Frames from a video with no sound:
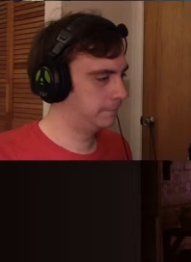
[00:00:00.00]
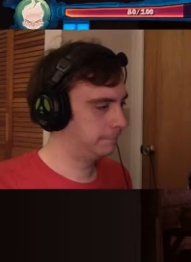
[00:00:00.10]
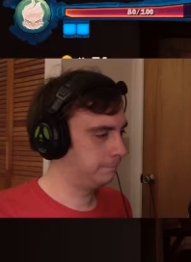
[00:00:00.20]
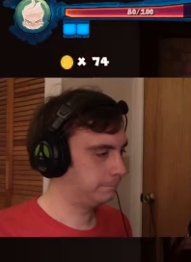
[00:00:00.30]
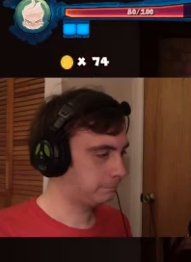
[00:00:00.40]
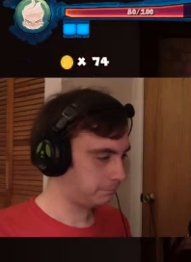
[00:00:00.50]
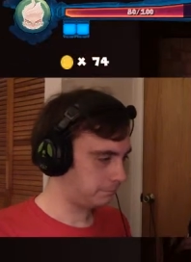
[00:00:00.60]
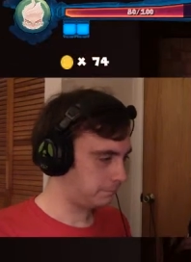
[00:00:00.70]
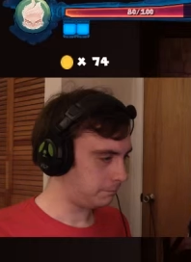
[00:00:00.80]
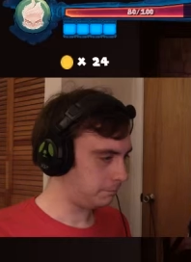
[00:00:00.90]

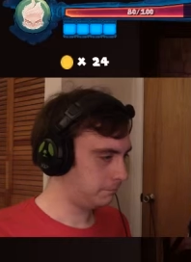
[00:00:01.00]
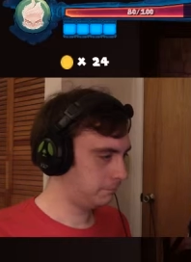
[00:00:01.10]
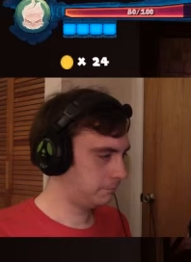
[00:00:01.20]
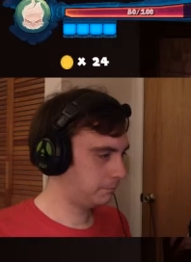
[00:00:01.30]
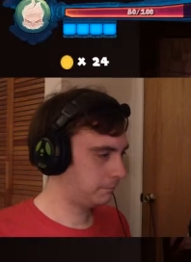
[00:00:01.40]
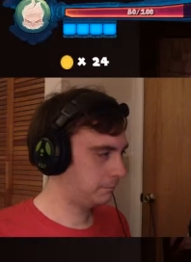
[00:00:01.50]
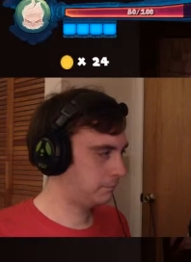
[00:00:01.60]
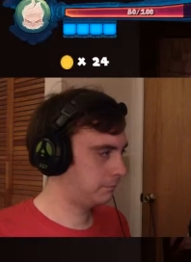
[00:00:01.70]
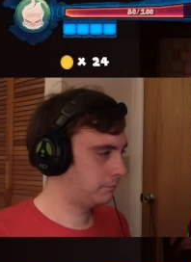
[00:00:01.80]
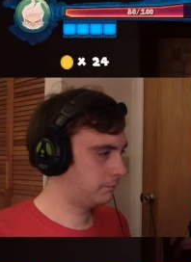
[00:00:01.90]

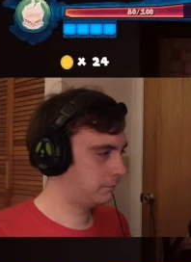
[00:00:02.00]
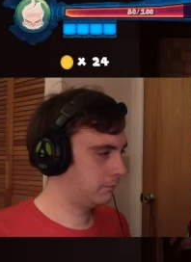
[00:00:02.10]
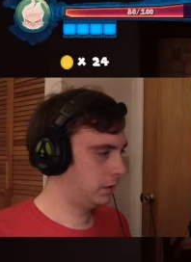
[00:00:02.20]
Nothing is said.